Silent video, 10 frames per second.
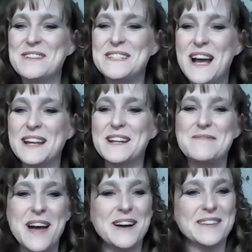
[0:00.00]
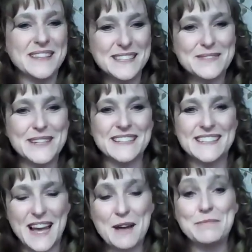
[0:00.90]
But we're talking about this
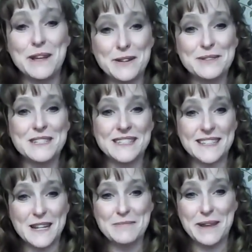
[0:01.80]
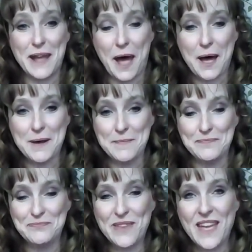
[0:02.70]
week's upload, which is going to be
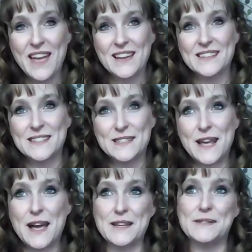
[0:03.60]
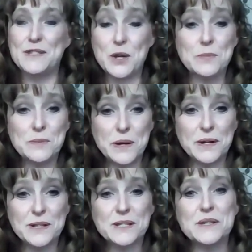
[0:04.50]
um, Uh, soap
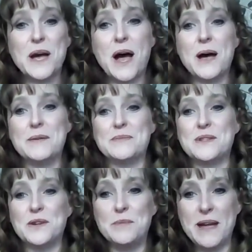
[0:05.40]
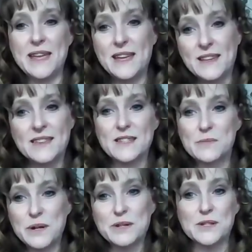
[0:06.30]
sprinkles. Um, so you're making the
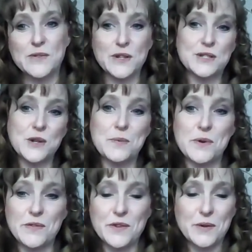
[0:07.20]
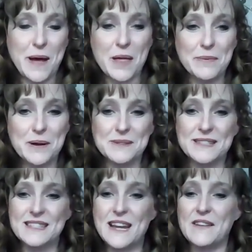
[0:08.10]
sprinkles for your soap or for your bath bombs
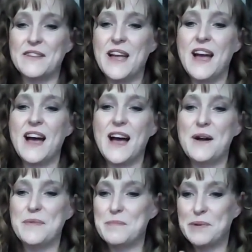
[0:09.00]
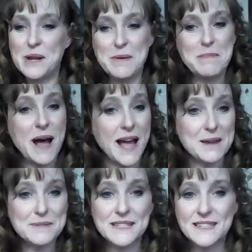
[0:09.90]
and stuff. Um, they're going to be
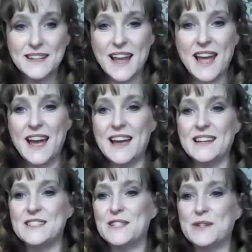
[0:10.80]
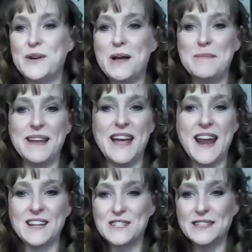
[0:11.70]
piped. And so I made
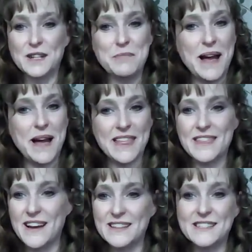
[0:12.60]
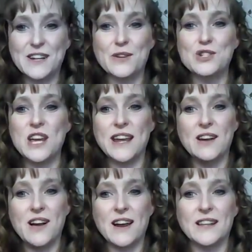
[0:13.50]
actually a little python. So go check
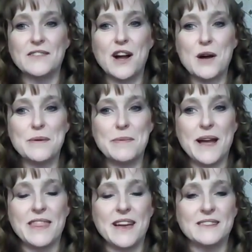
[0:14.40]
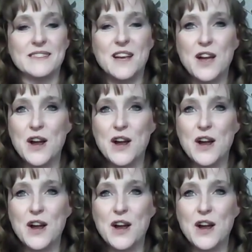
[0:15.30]
out Gotta Love Carpet Pythons.